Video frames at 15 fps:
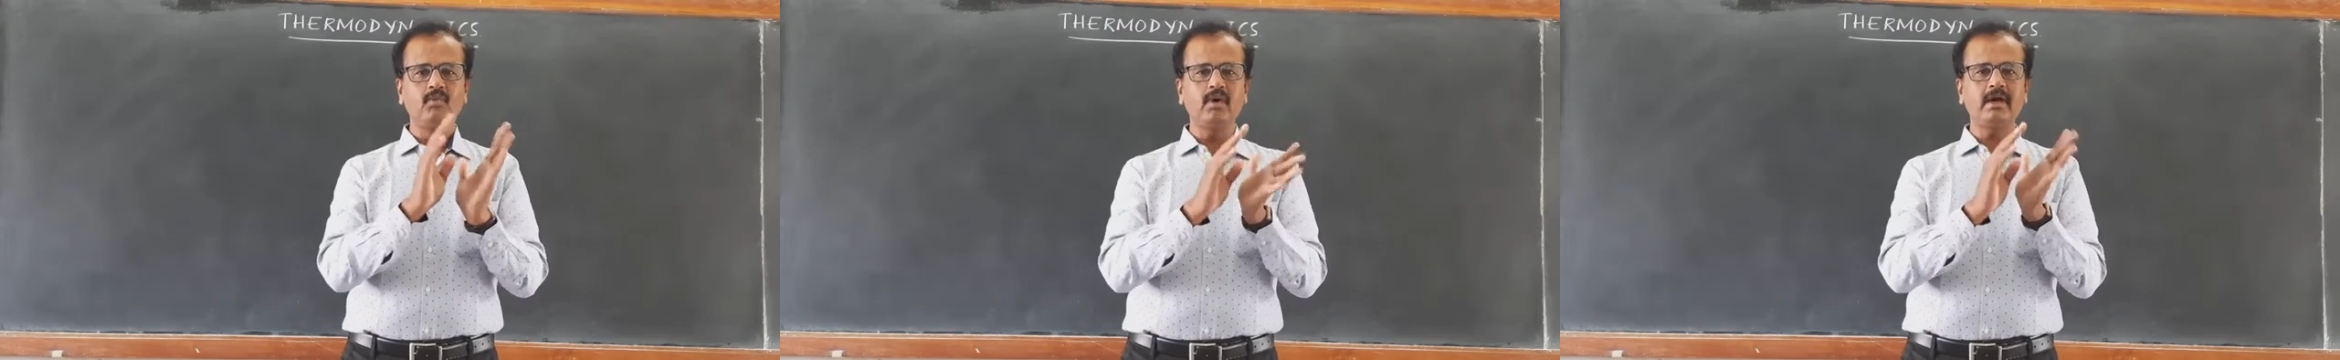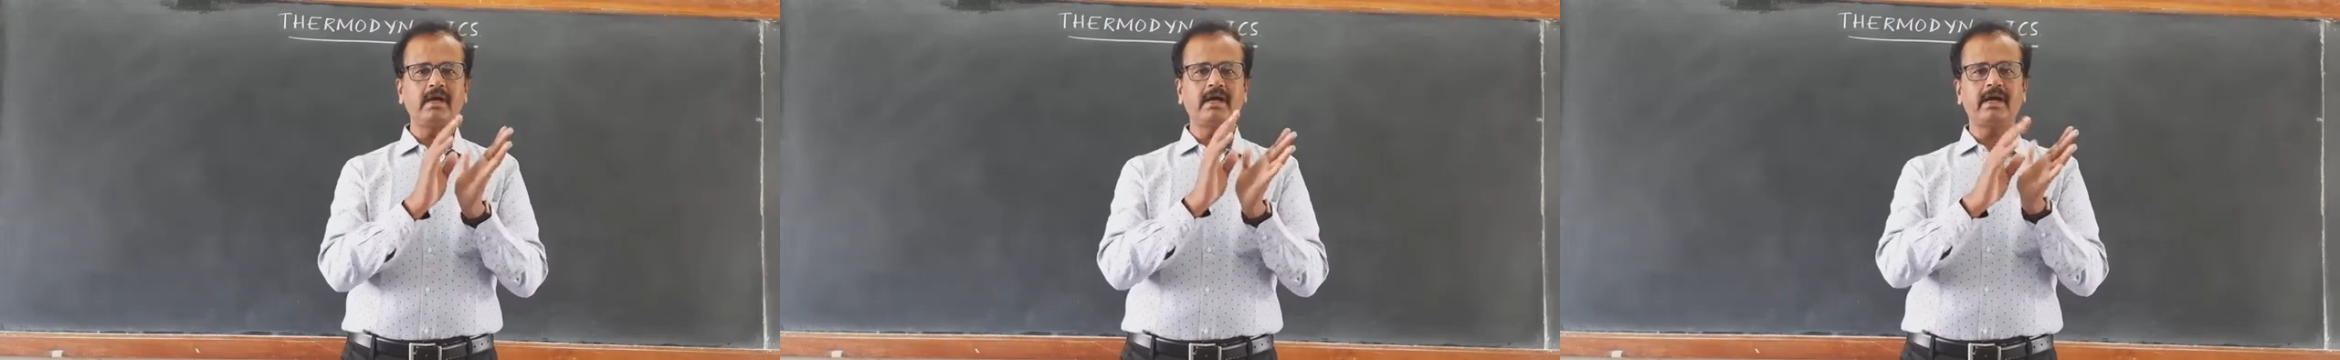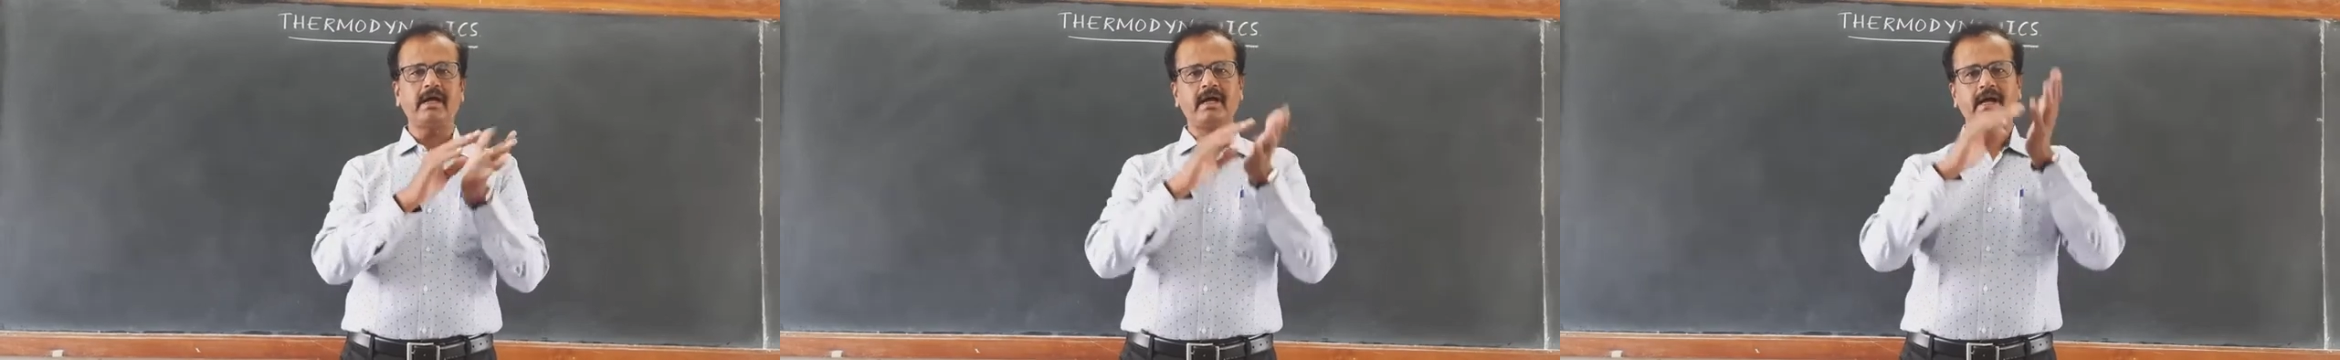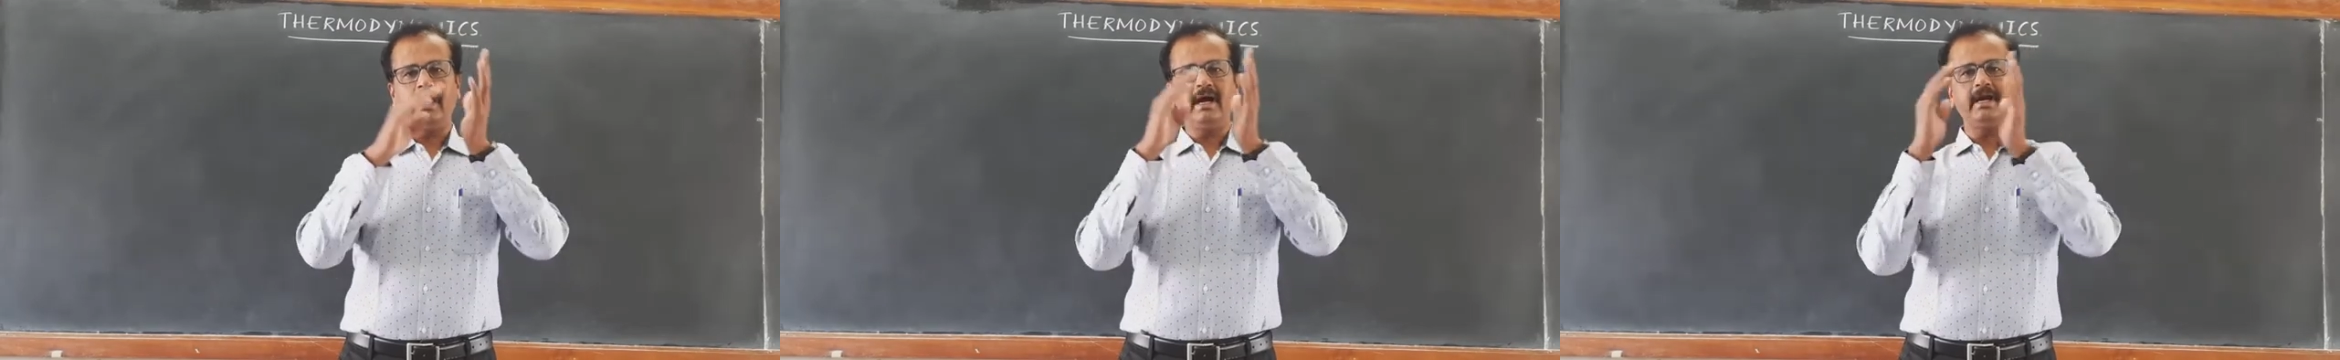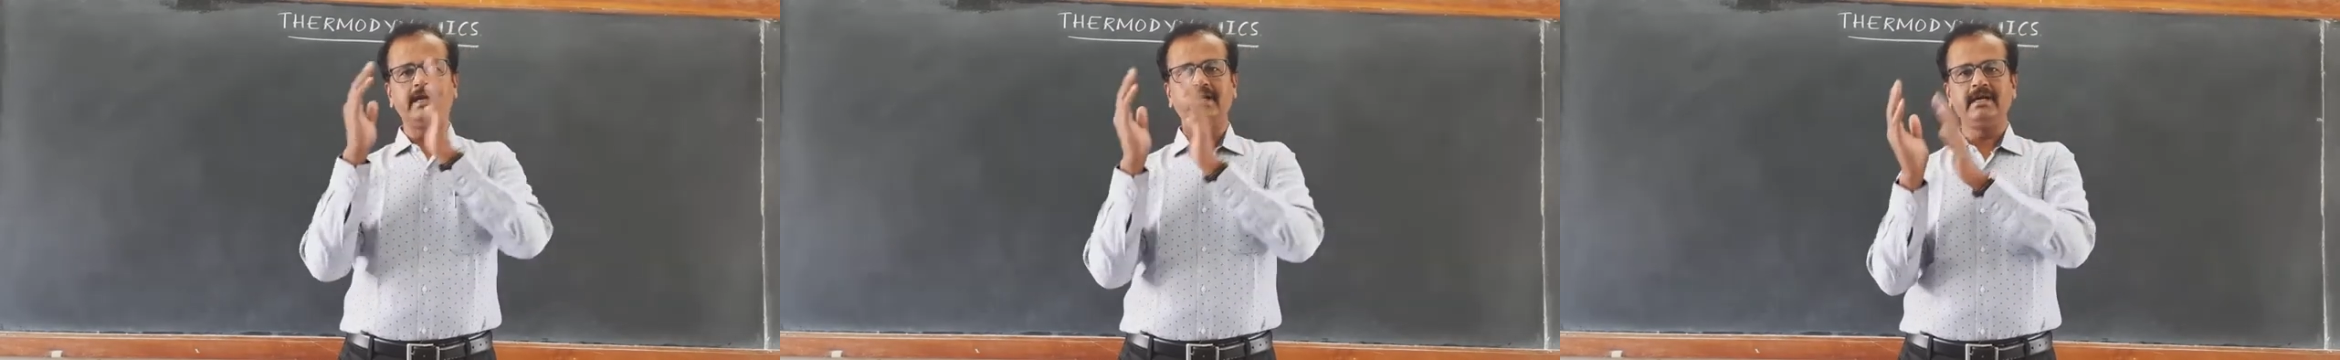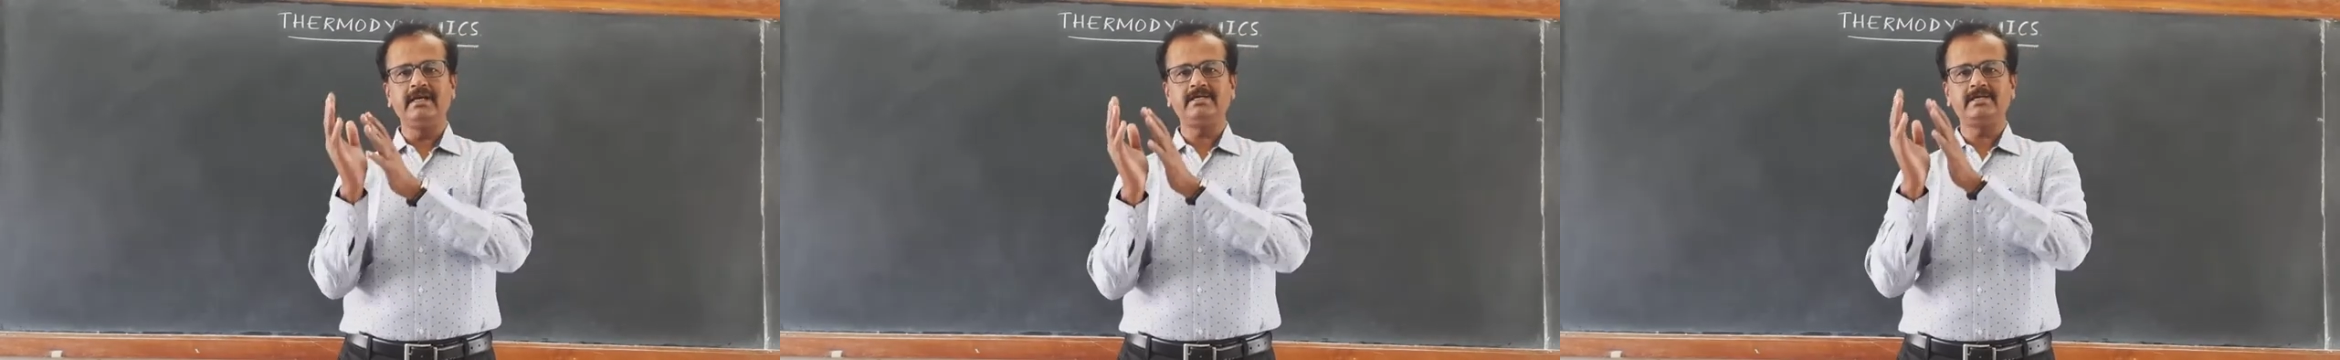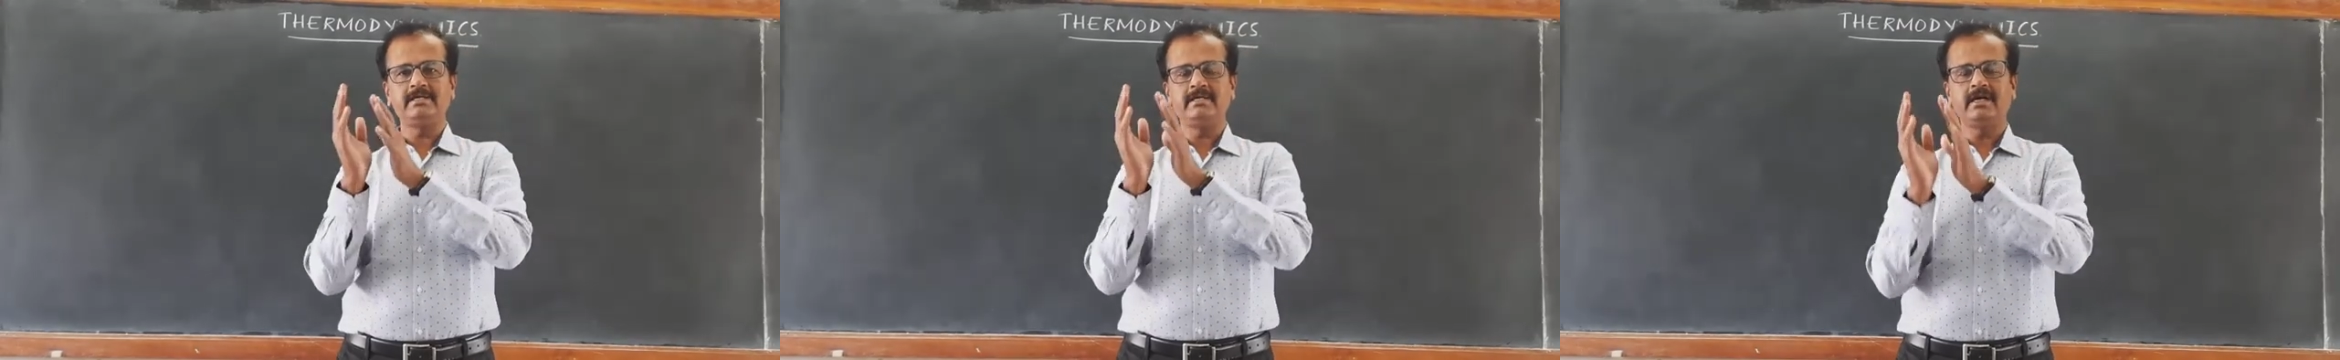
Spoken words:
work and heat